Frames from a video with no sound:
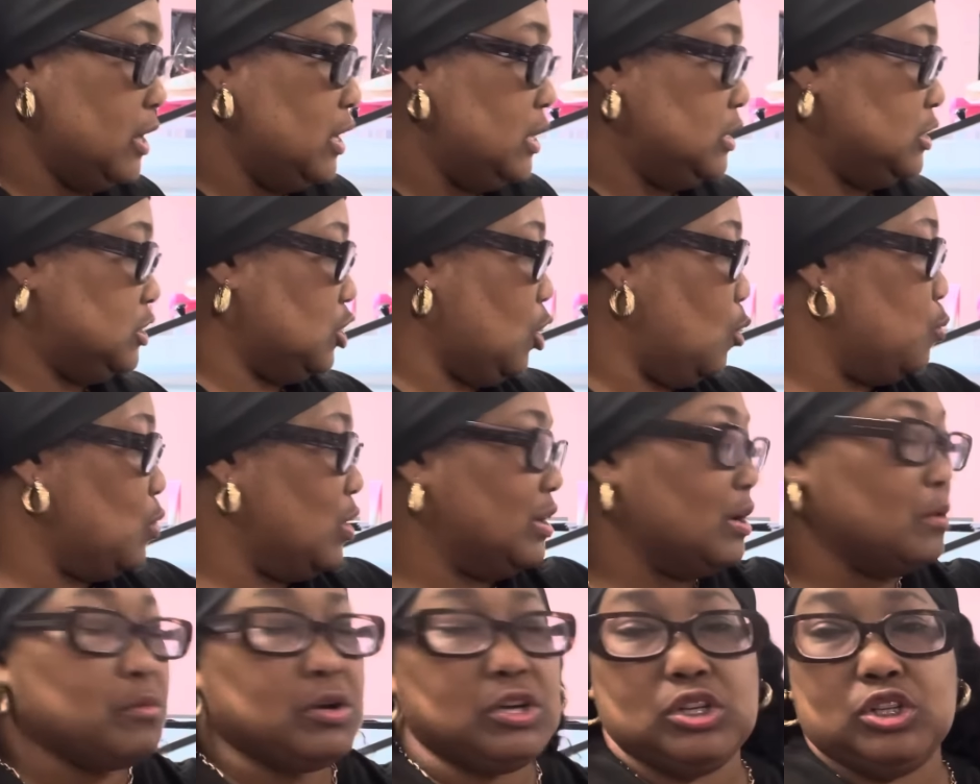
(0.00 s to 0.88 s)
So what
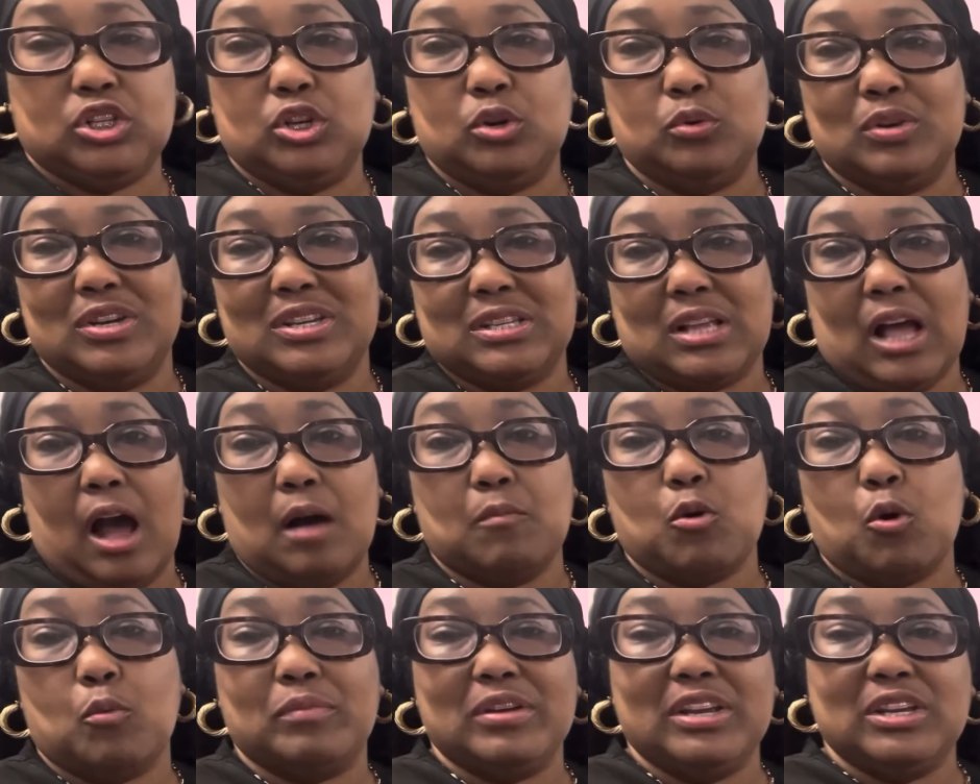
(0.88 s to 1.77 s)
I'm going to do is I'm
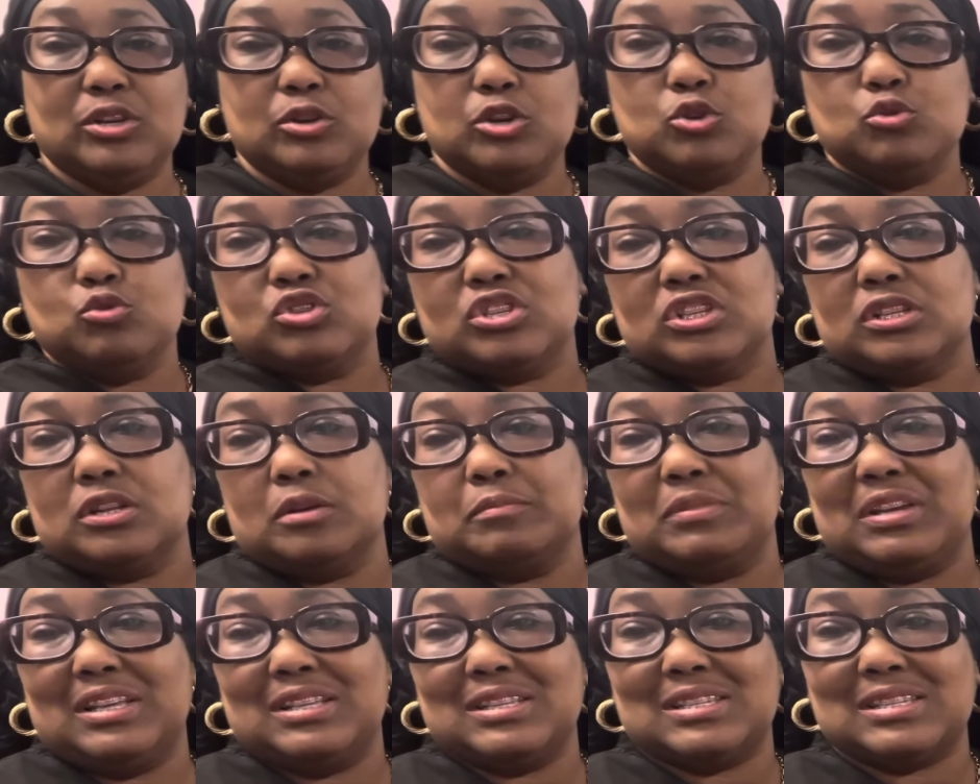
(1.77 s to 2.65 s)
going to be using them
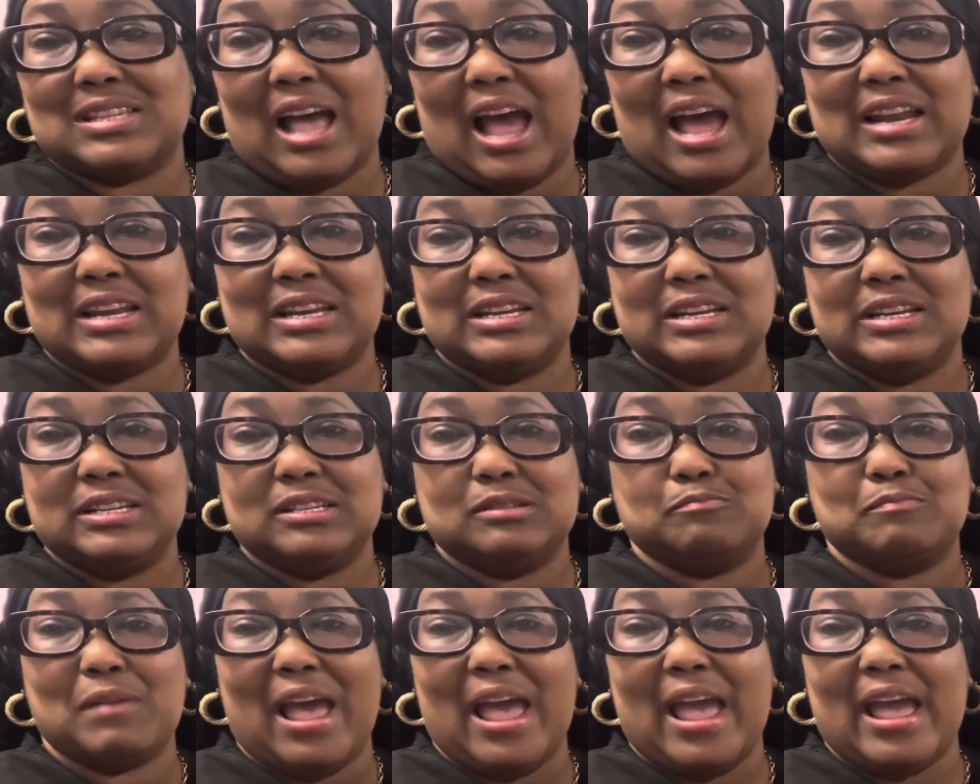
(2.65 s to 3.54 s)
inside of these
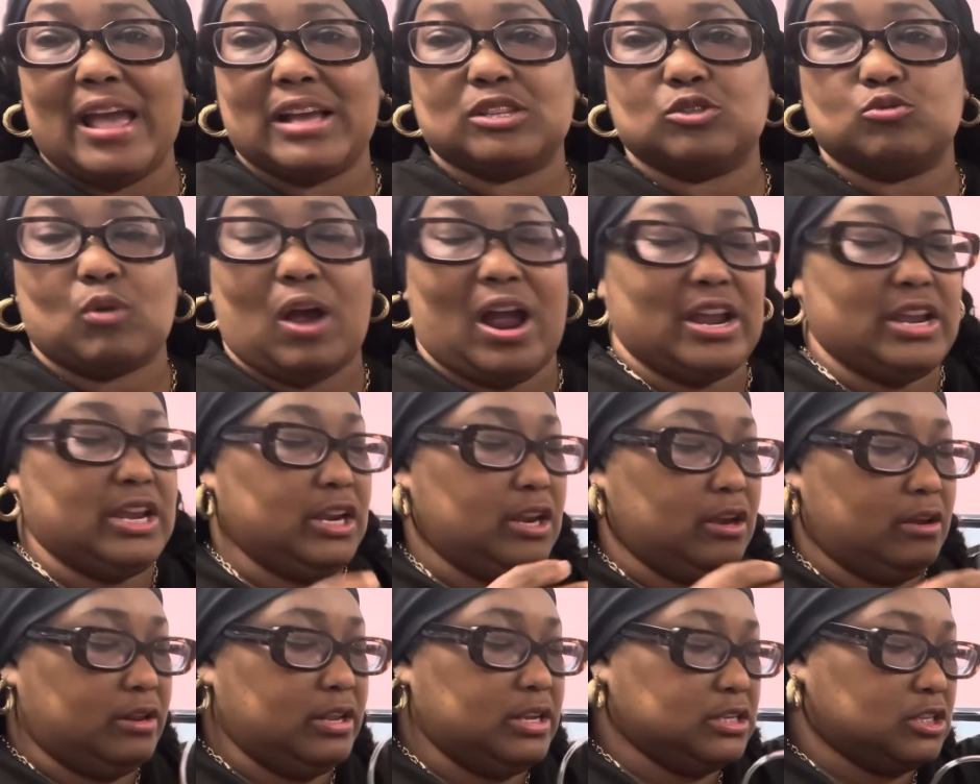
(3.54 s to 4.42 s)
bags right
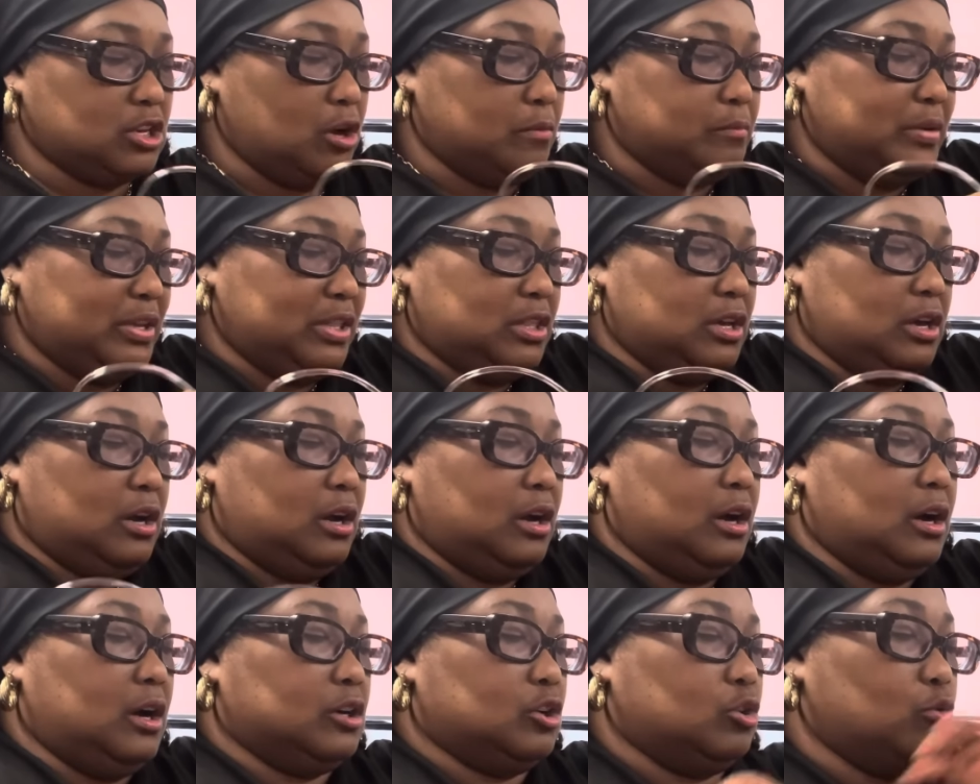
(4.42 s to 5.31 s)
here. This going to be the
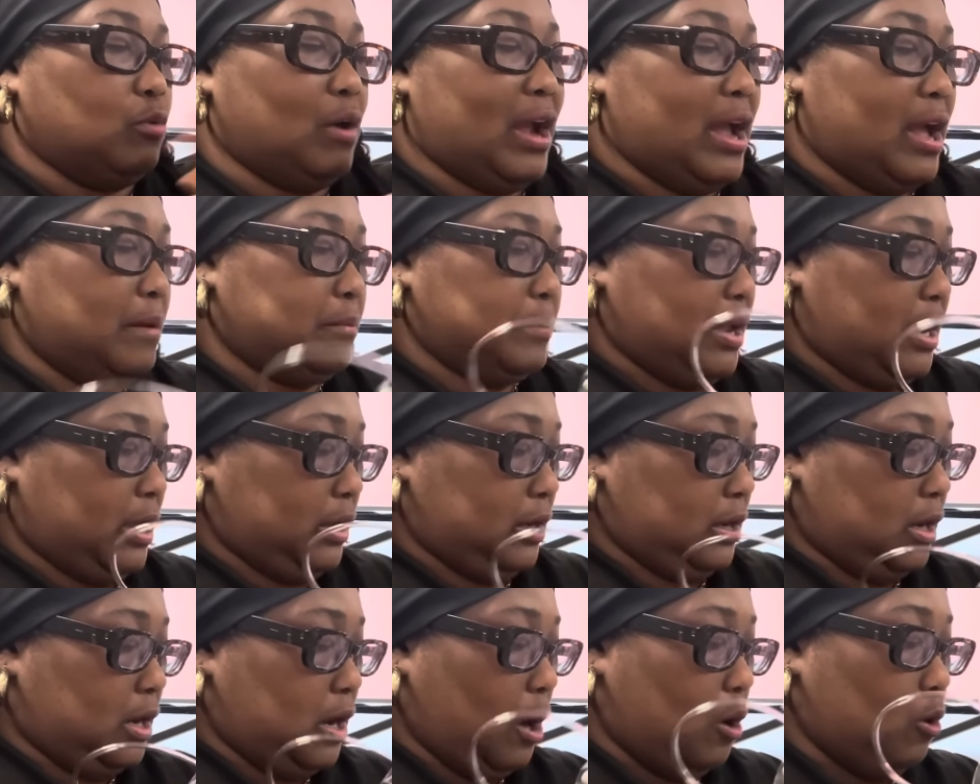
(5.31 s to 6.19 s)
uh, grab
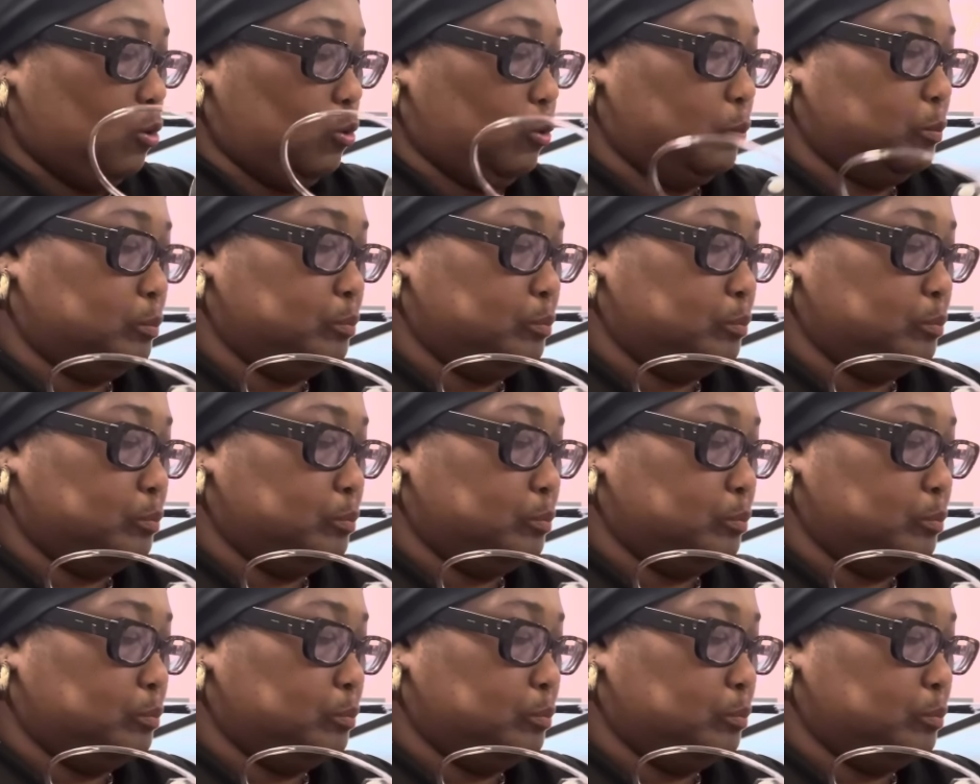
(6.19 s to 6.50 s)
and go.